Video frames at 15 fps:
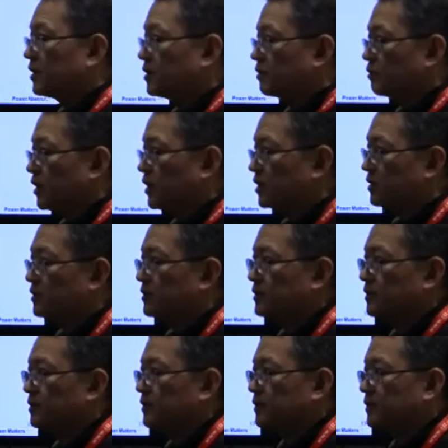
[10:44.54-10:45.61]
unique
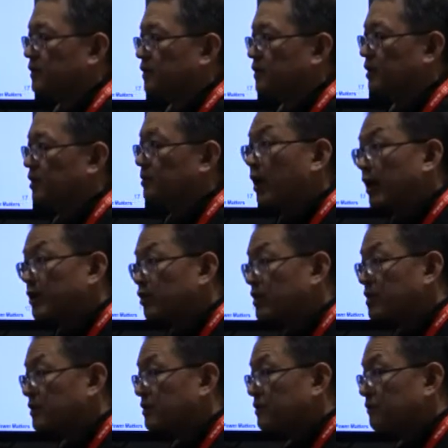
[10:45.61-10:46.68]
email
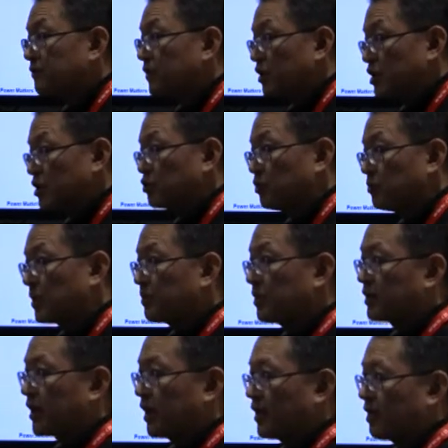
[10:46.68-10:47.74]
address, very easy to remember,
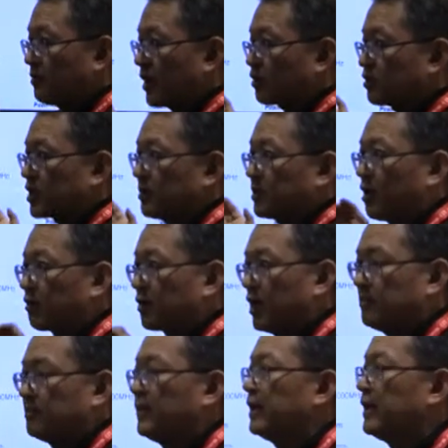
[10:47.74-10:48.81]

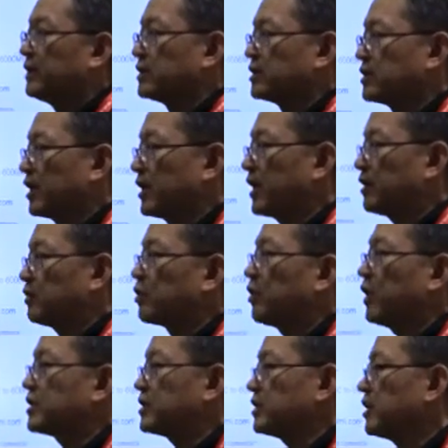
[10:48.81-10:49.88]
gan@microsemi.com. Send that
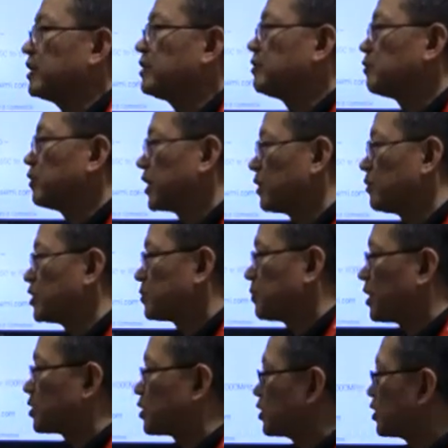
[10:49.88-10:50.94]
request in, we can respond to